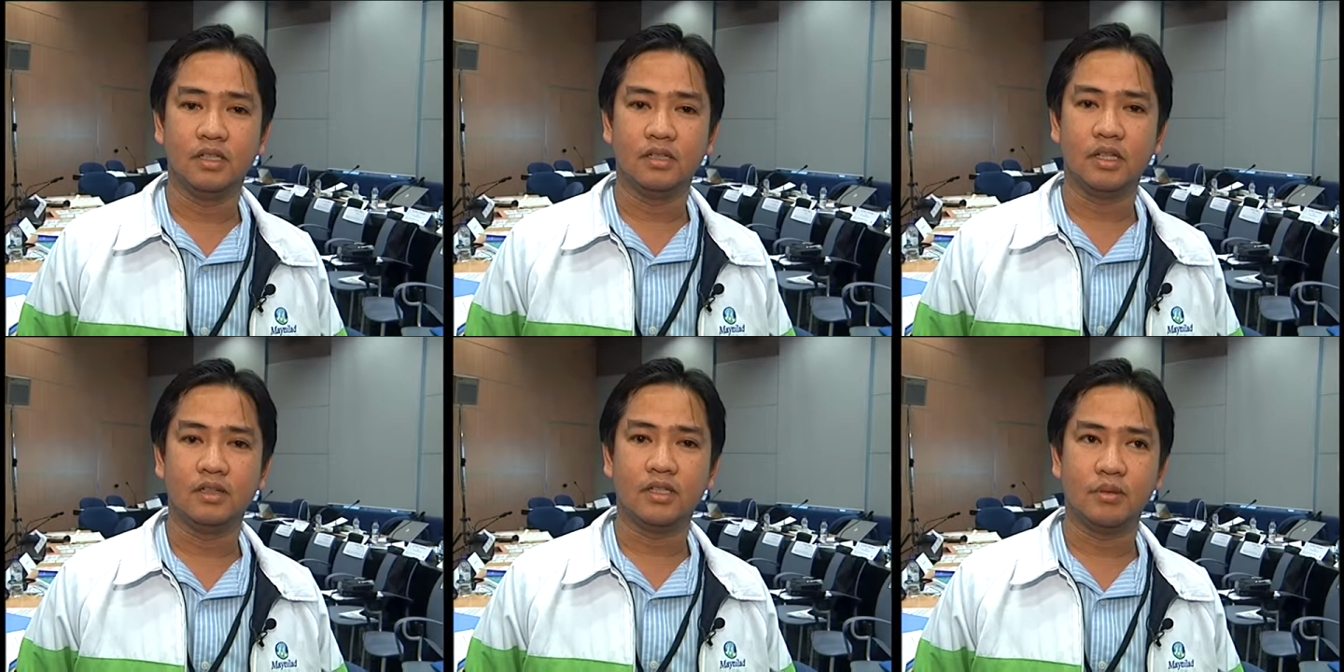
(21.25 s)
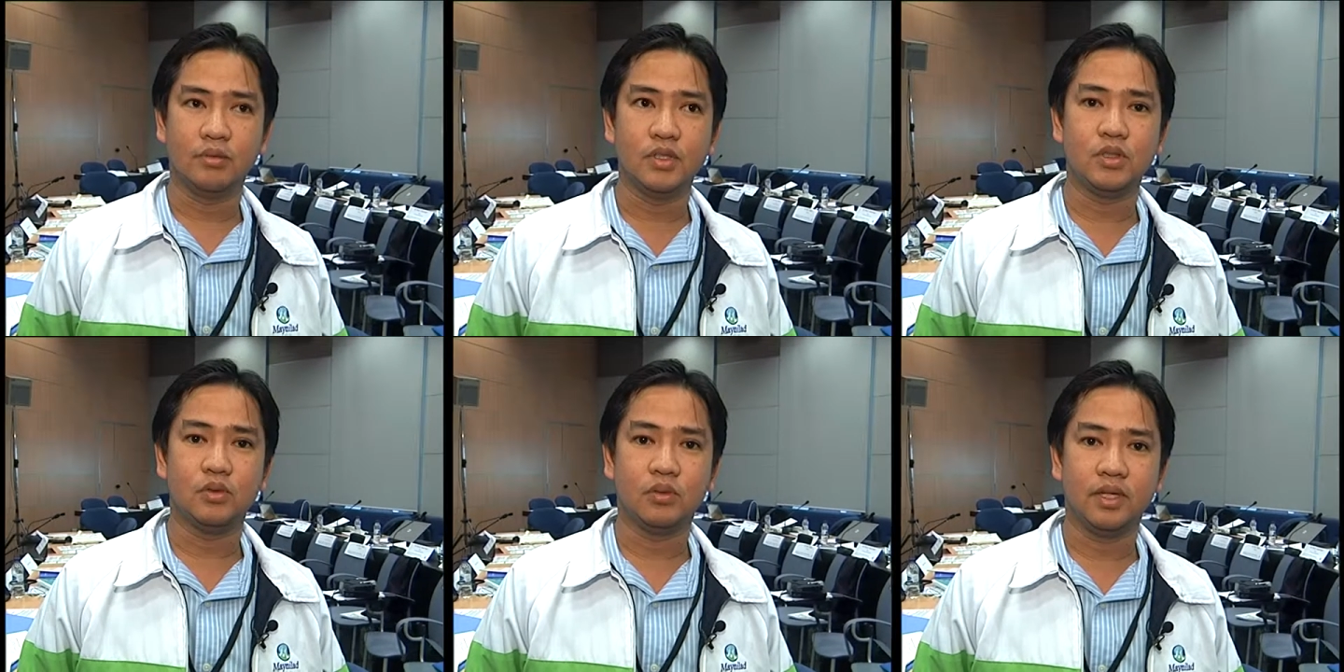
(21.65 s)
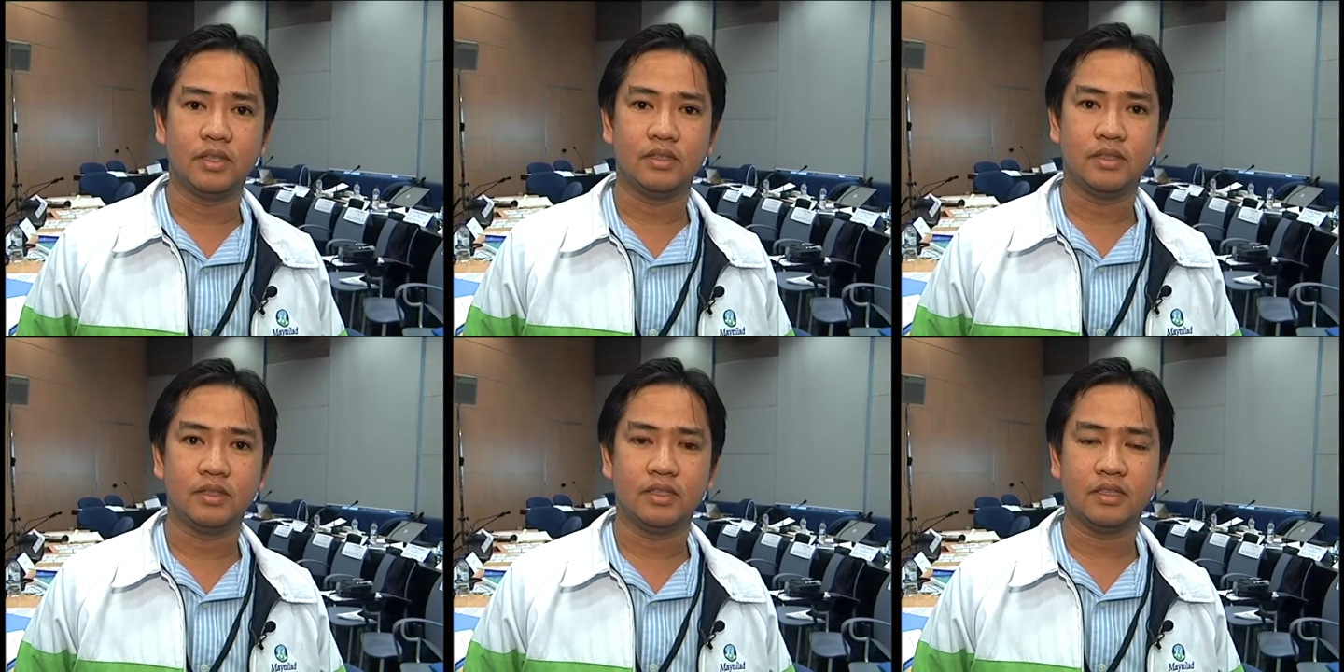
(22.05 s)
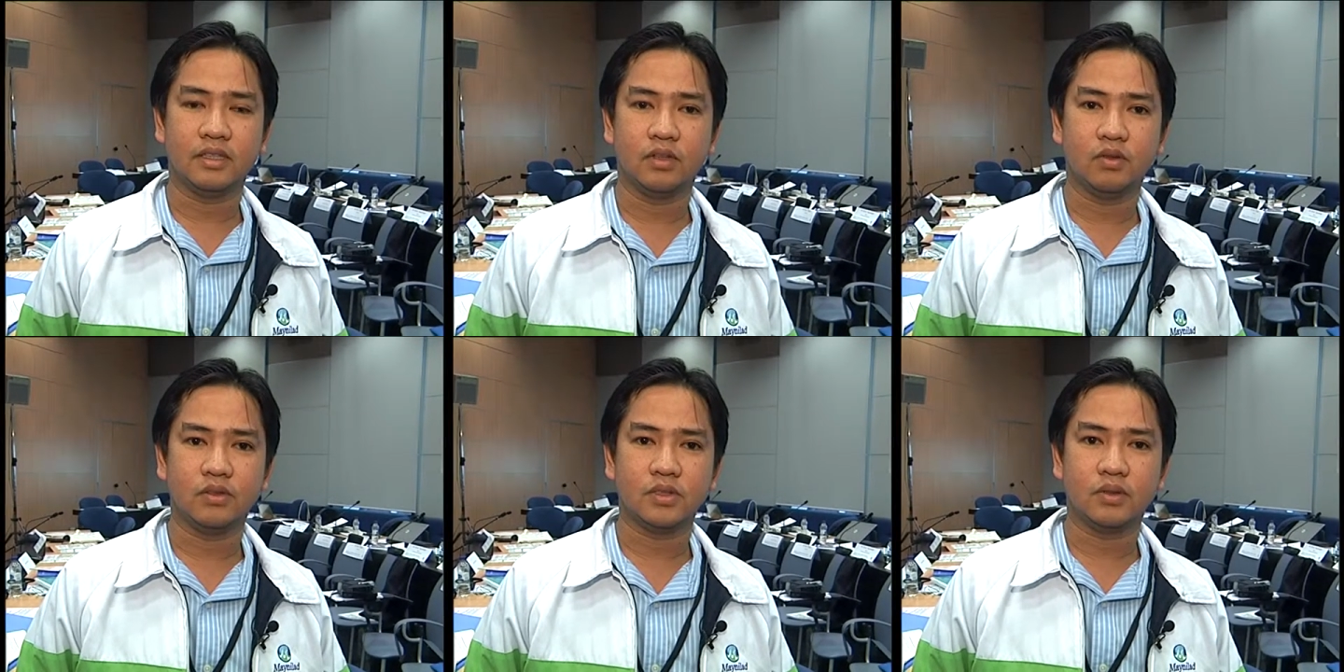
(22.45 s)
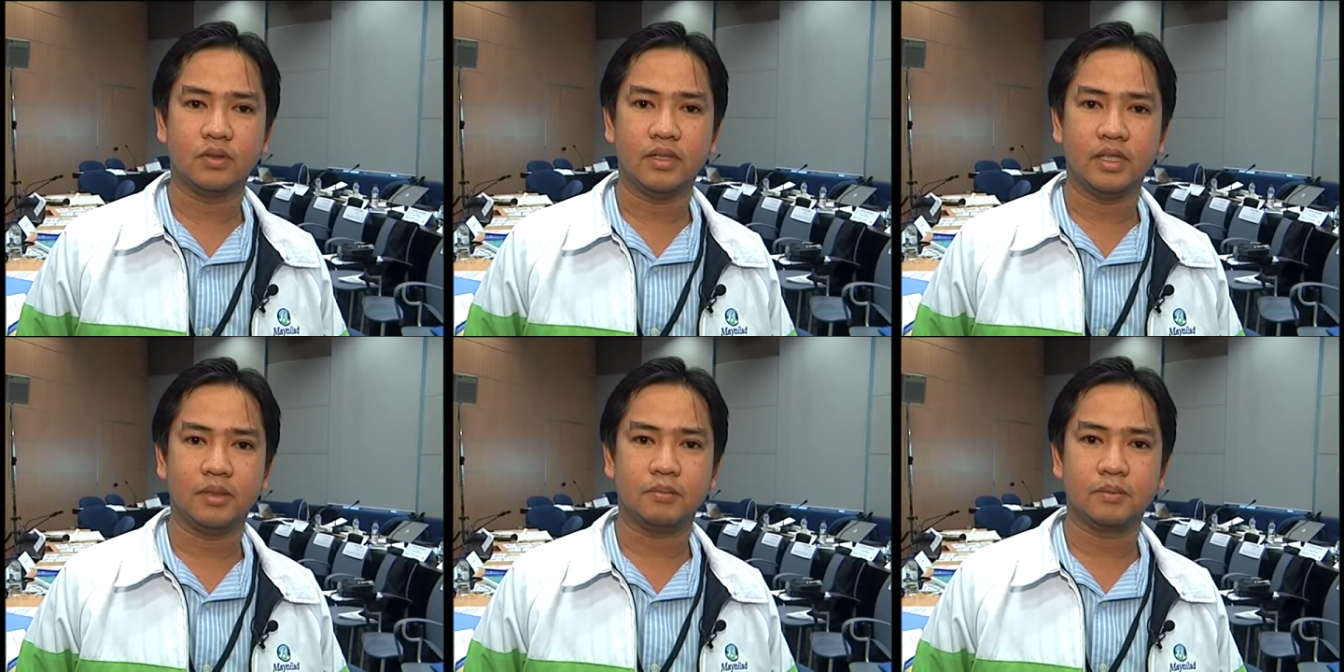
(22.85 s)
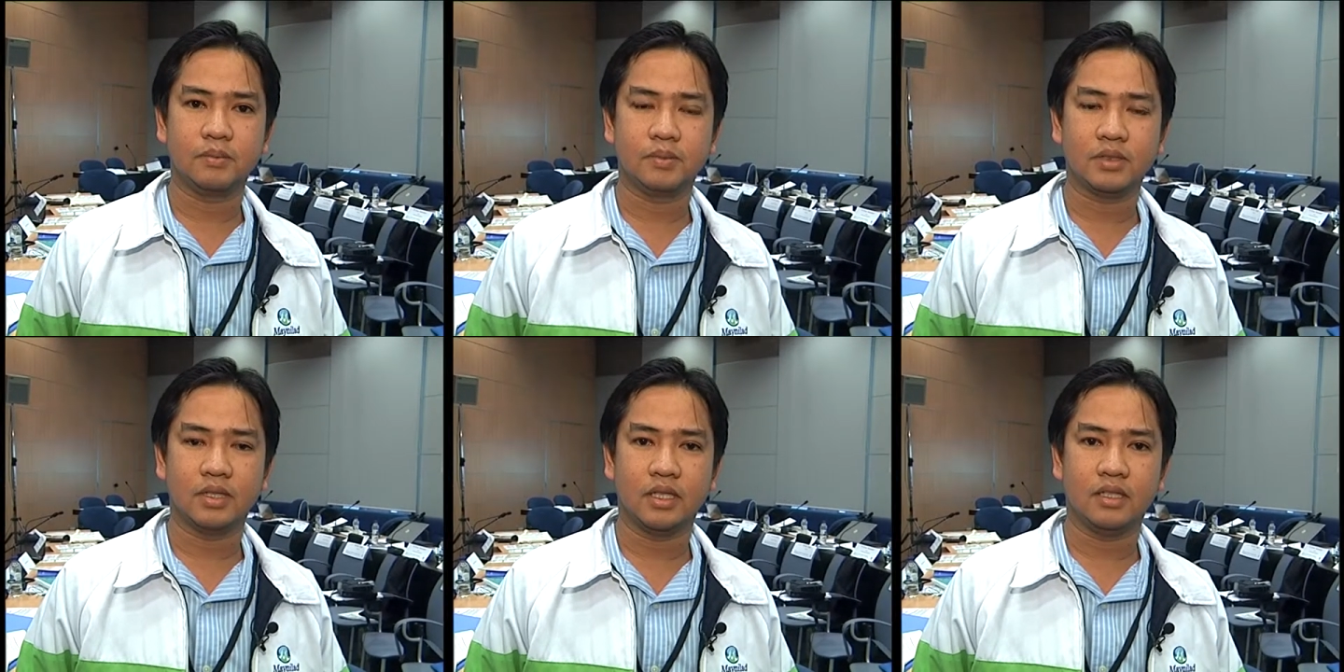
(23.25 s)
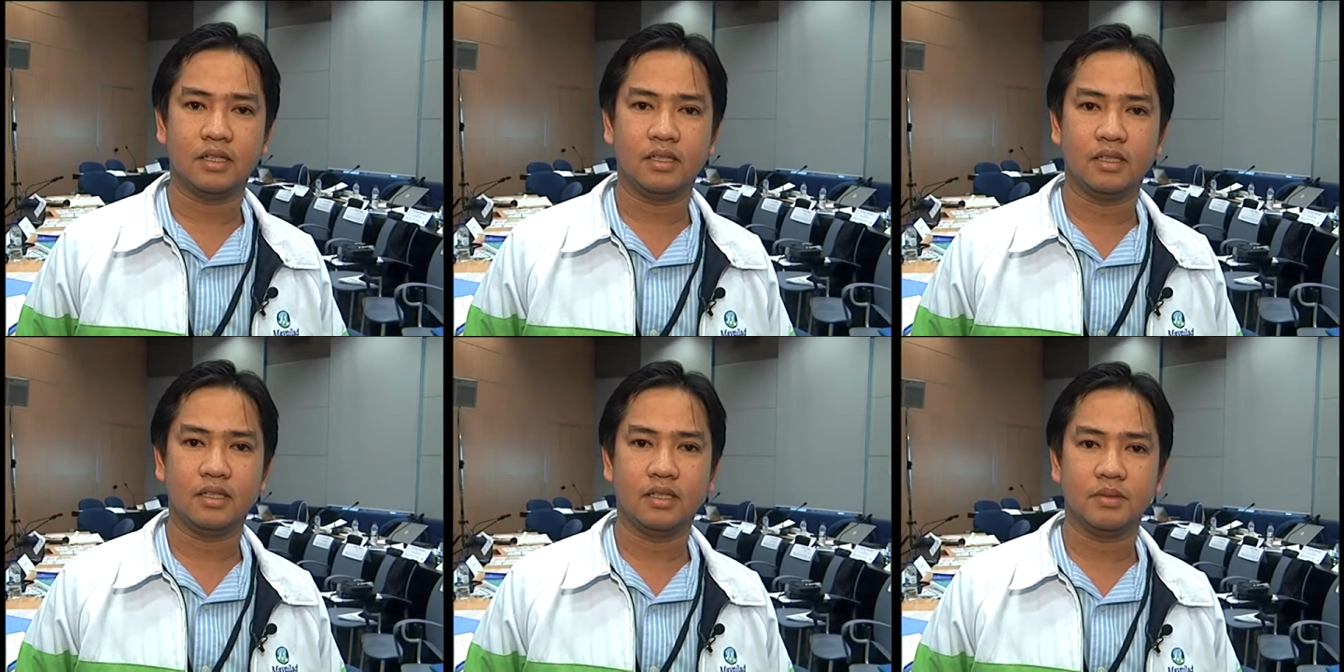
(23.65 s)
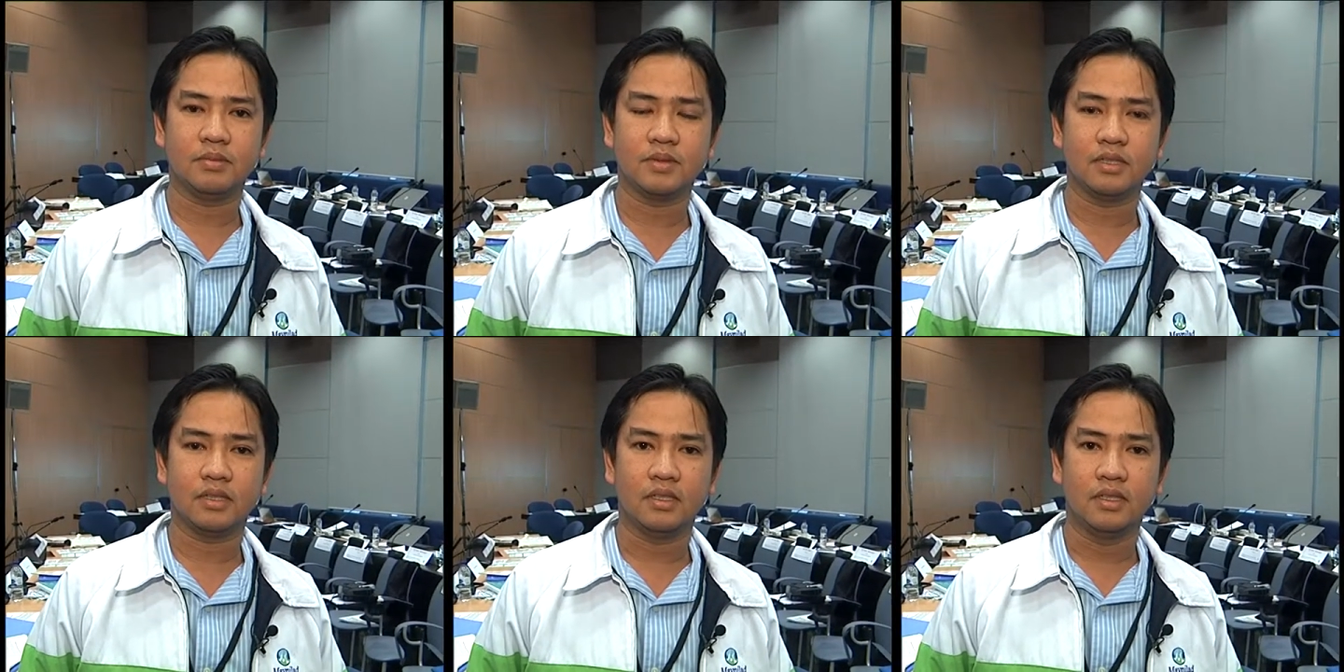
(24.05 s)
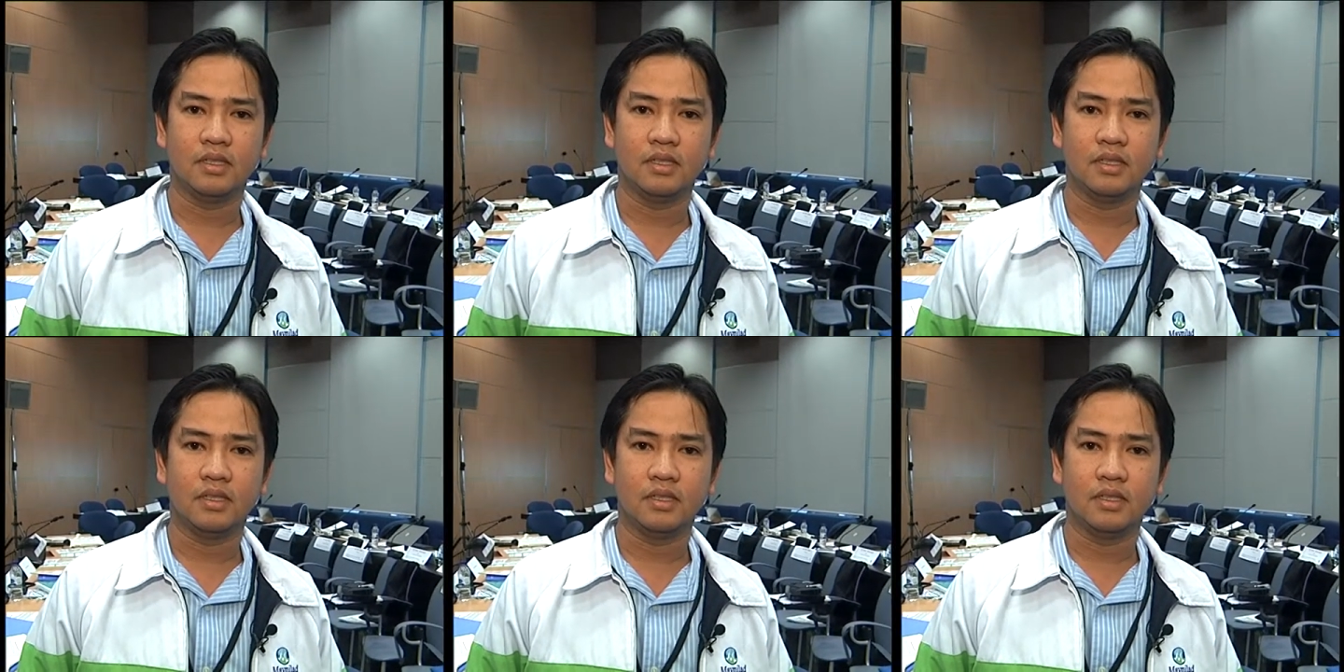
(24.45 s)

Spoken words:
non-revenue water that also helps